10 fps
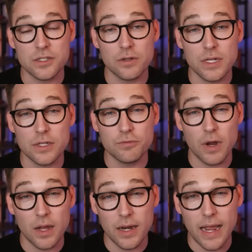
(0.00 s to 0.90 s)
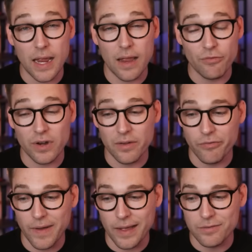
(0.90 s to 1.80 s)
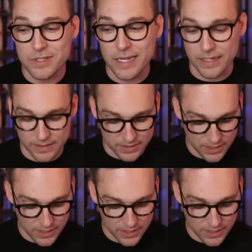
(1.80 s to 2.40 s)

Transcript: So it does run every 5 seconds.